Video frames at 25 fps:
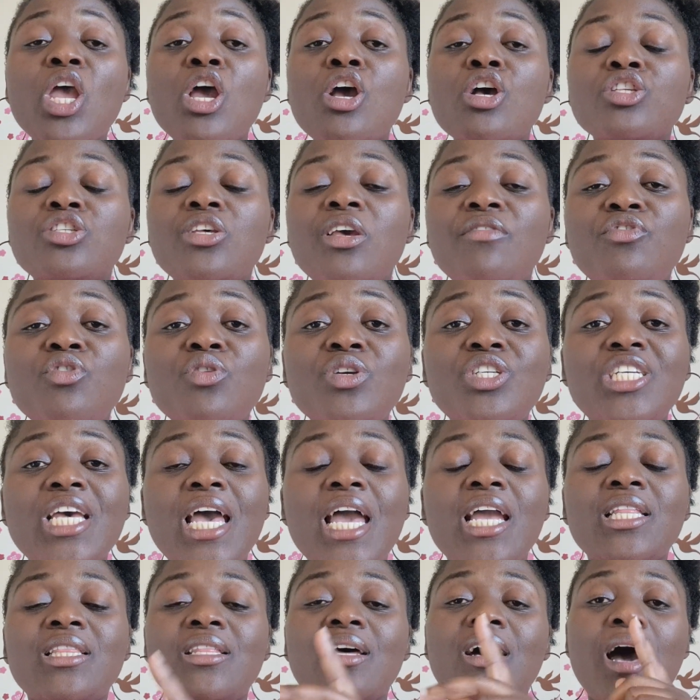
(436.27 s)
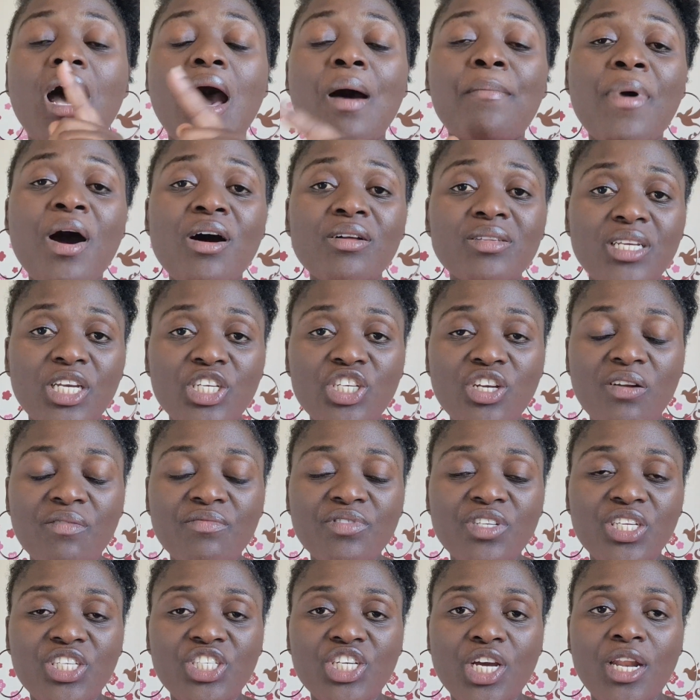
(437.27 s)
So if you check the about section of
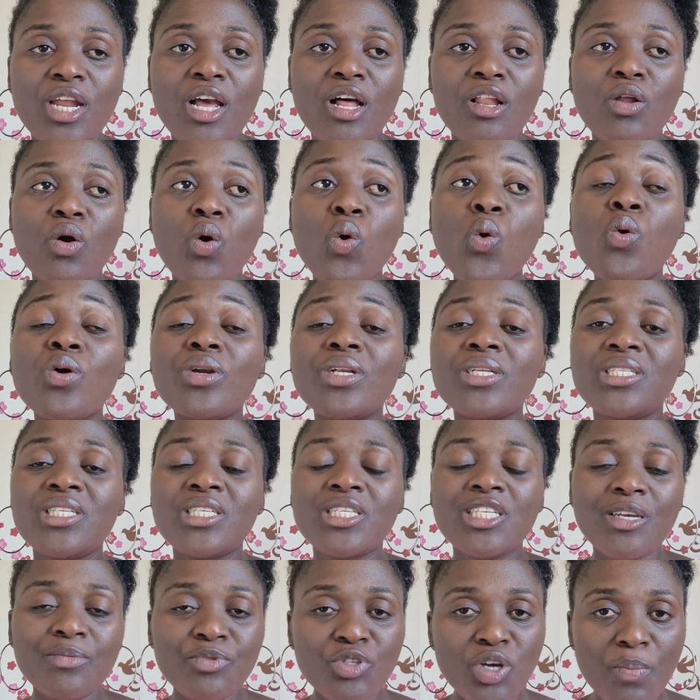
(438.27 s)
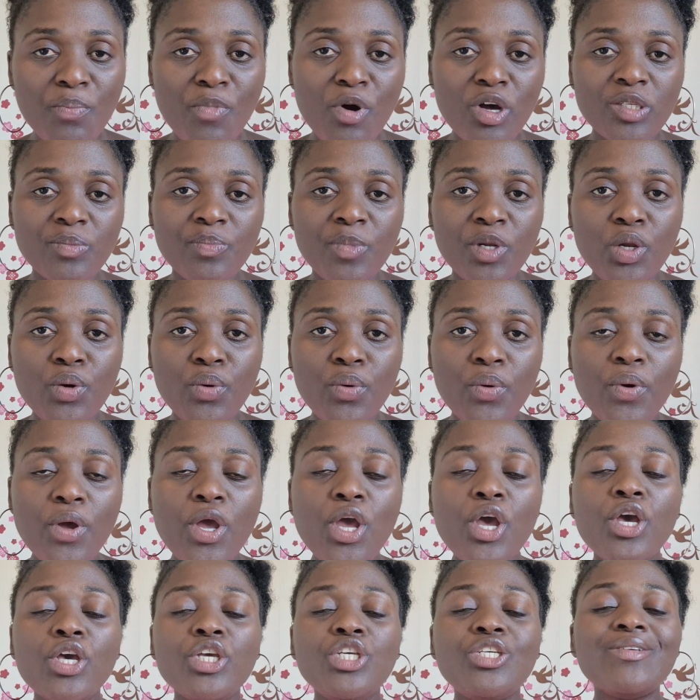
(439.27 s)
this channel or the description box below,
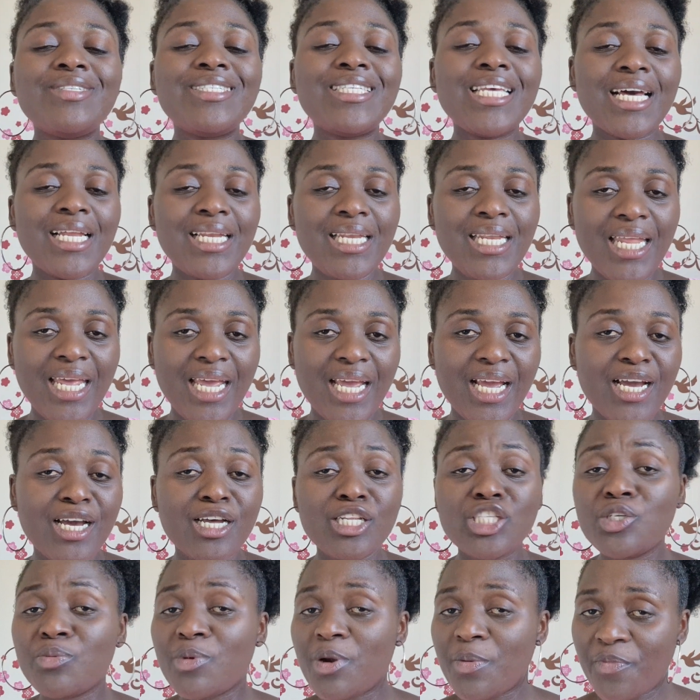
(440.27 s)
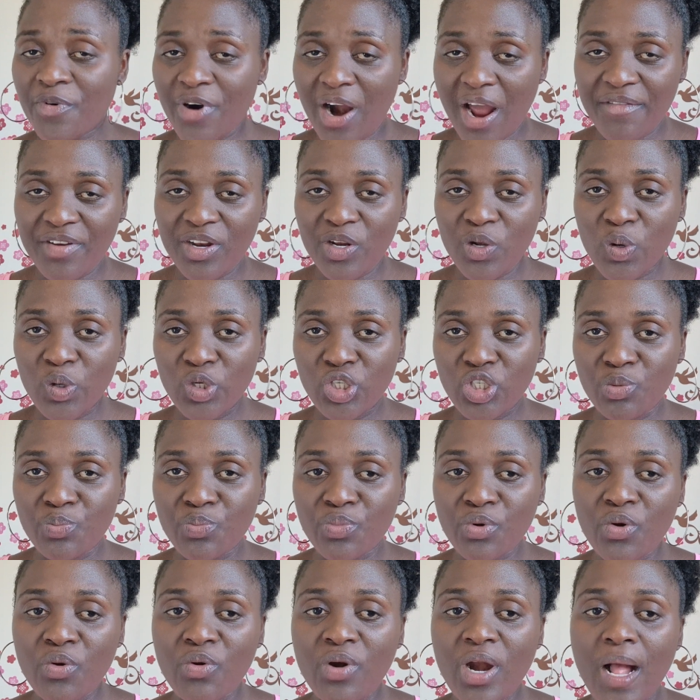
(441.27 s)
you see a link to my private coaching
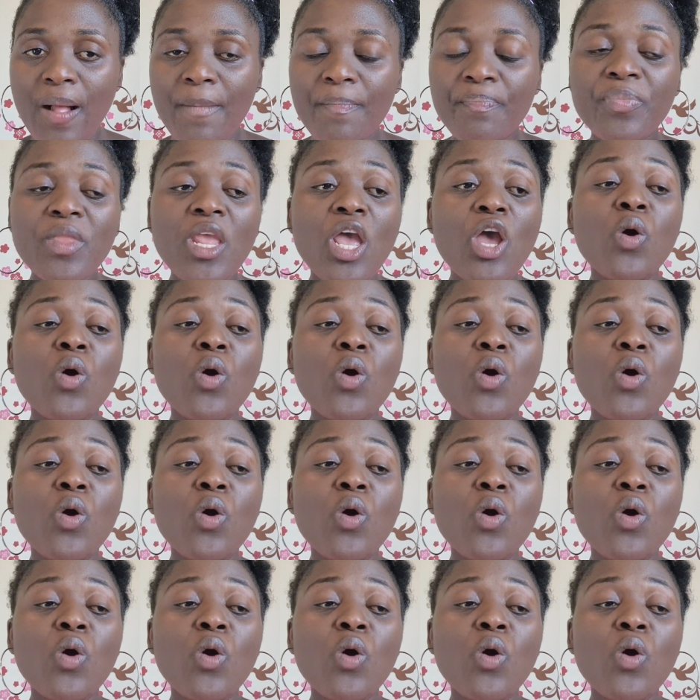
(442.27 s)
program.